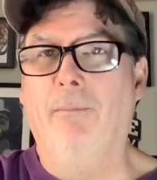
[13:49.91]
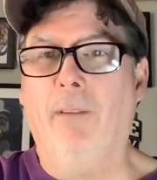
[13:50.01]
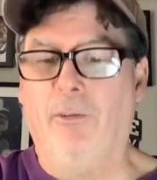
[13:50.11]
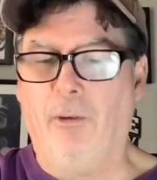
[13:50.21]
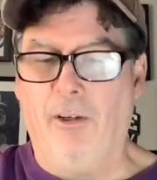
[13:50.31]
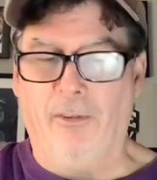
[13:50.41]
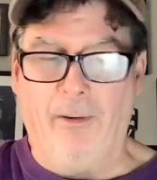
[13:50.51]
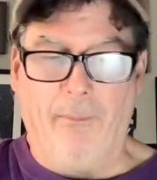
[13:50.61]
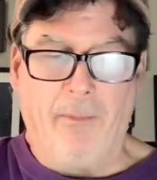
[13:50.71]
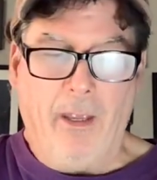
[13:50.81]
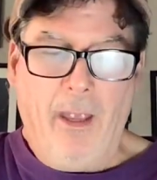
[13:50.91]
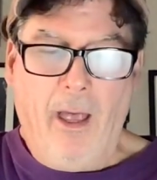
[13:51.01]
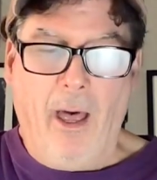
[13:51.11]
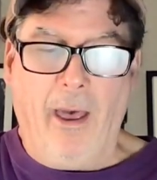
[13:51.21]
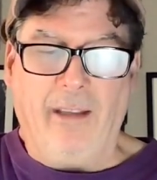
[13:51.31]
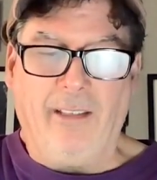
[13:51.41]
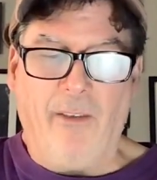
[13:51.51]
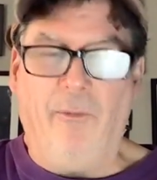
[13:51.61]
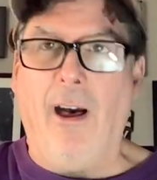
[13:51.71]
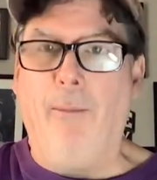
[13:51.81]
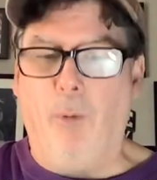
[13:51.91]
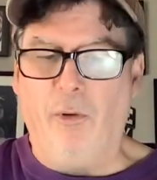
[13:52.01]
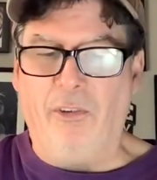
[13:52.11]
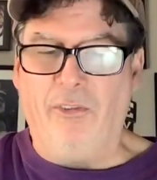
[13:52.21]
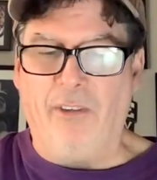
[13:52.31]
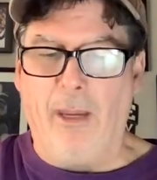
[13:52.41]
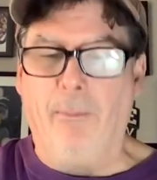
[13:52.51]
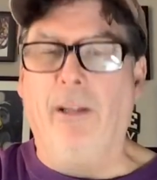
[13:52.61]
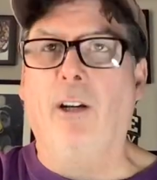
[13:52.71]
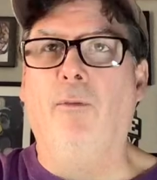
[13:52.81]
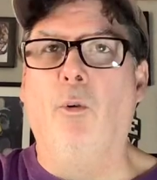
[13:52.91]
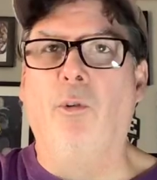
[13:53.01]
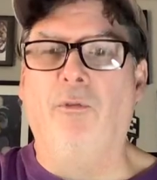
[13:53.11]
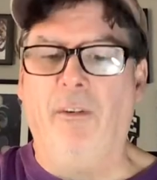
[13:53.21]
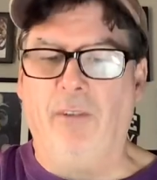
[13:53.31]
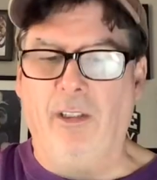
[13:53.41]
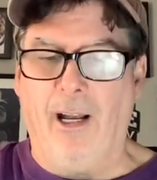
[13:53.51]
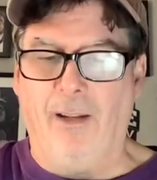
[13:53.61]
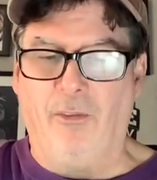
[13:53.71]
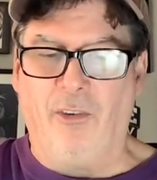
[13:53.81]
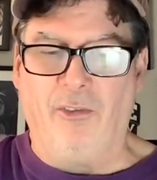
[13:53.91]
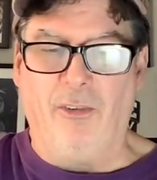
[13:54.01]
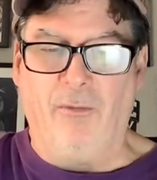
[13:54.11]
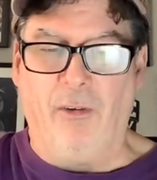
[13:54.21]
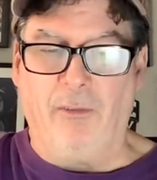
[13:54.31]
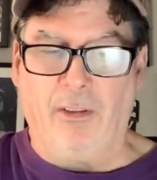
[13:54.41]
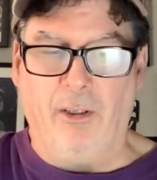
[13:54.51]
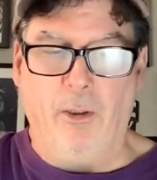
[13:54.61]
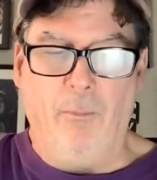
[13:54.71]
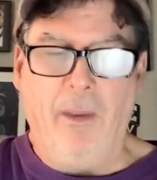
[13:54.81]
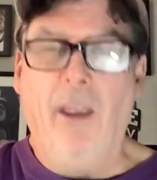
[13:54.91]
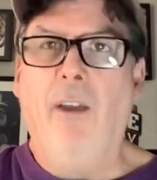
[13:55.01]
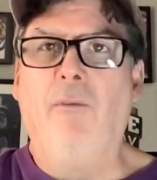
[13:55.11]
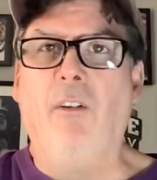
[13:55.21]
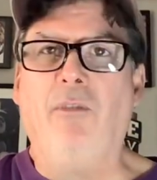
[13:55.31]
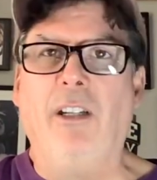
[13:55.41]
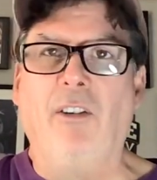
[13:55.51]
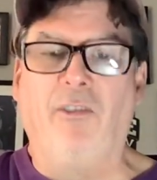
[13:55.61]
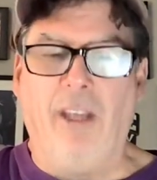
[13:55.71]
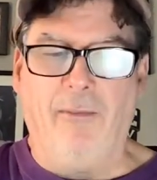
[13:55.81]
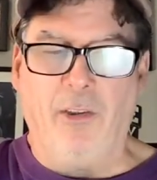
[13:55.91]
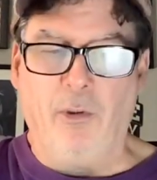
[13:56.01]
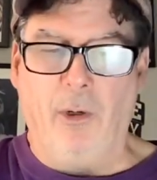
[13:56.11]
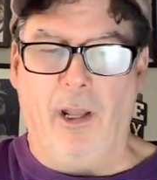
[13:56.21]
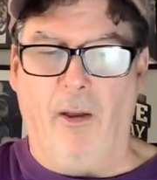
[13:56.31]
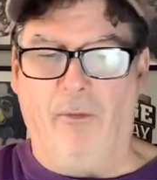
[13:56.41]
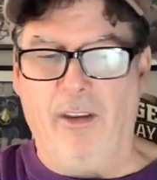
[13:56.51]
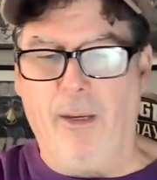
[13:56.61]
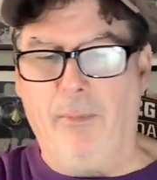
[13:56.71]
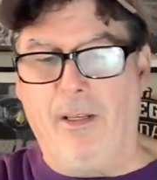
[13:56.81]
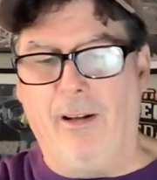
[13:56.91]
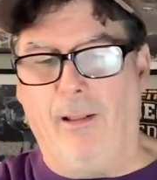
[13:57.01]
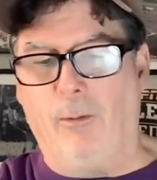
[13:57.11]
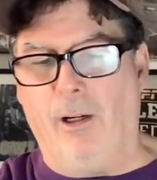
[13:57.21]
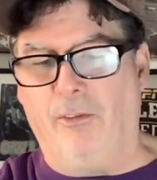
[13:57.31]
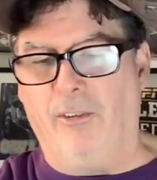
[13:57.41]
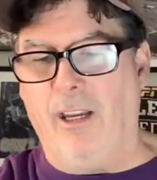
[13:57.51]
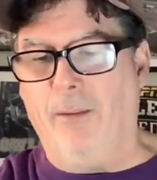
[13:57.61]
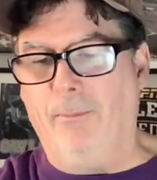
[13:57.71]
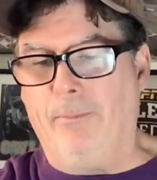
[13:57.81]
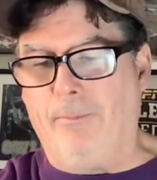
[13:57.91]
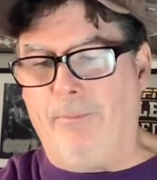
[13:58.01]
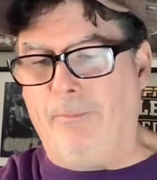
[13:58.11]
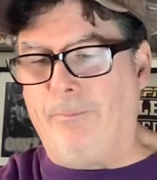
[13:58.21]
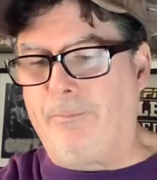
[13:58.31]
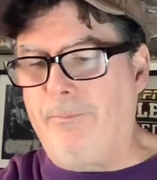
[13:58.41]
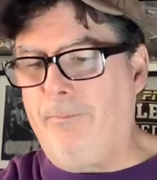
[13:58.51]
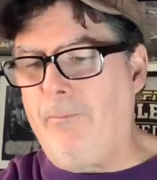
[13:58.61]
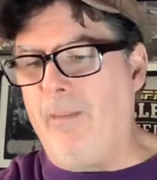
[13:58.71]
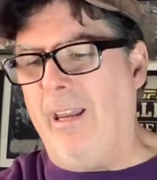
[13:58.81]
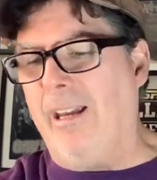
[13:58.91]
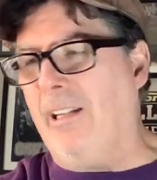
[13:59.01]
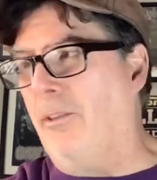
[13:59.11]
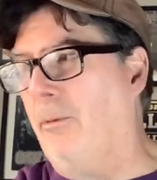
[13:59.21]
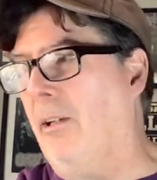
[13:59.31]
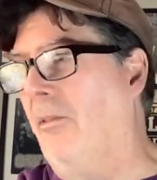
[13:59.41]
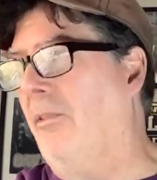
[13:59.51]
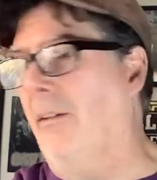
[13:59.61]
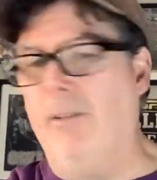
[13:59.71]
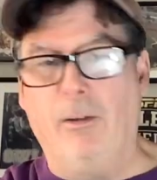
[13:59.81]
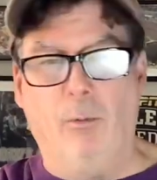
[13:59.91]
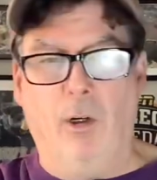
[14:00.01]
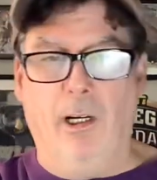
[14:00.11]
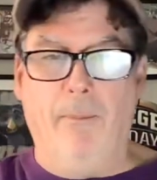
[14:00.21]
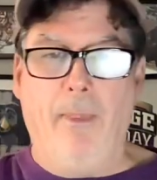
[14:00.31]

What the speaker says: That's crazy. 18-5, Boise State beat Air Force 59-52. 15-7, UNLV beat Colorado State 83-71.